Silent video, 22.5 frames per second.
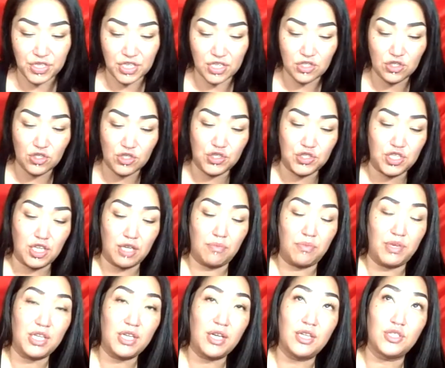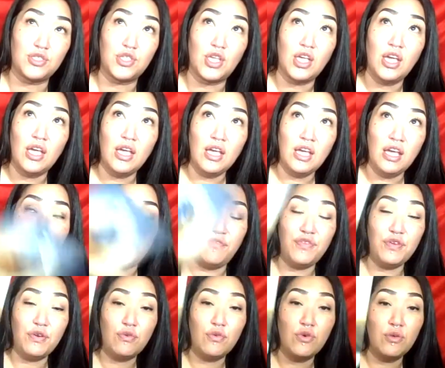Interesting, because if
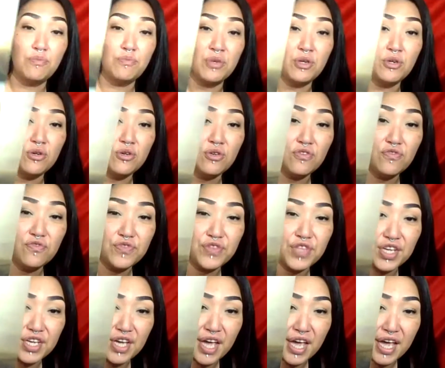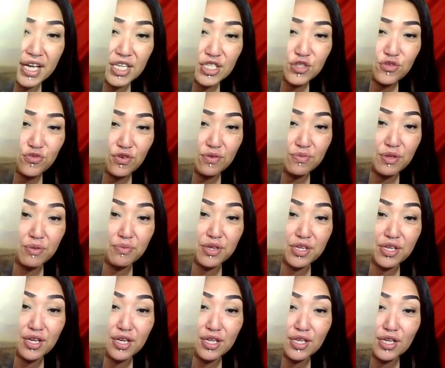you remove the S from the
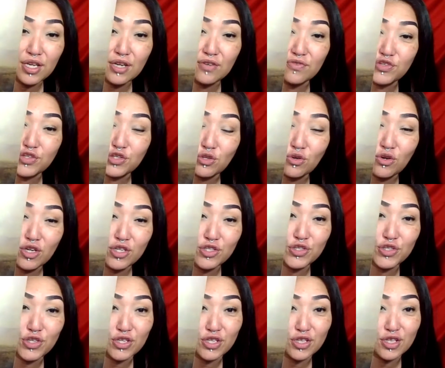beginning of swords, you're